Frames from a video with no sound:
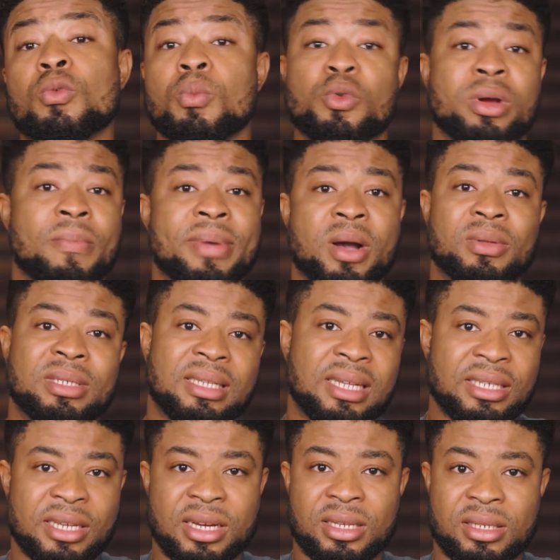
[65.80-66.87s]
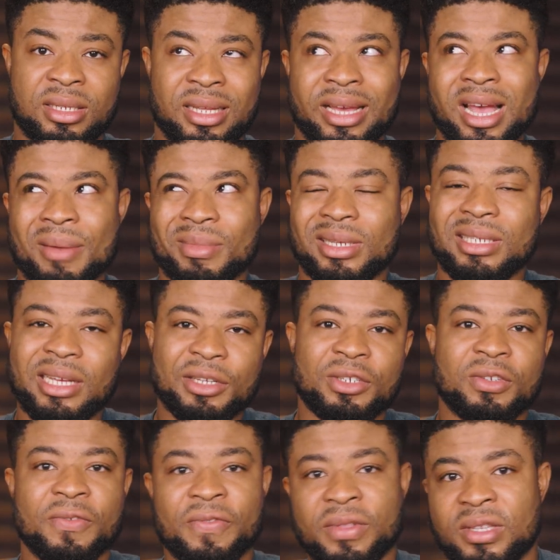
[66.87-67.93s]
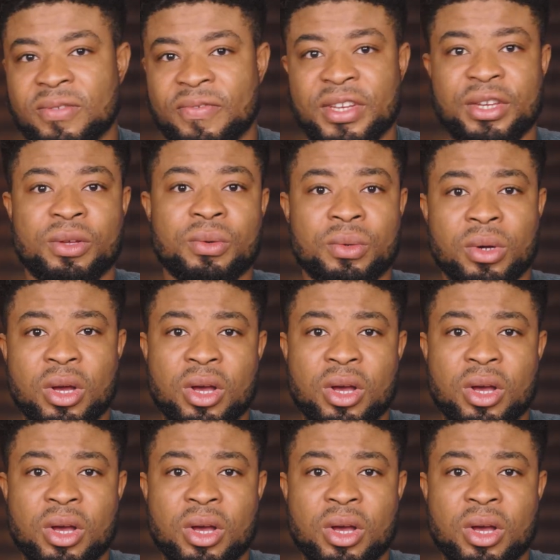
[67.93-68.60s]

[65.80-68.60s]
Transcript: more about later in the camera section of this video.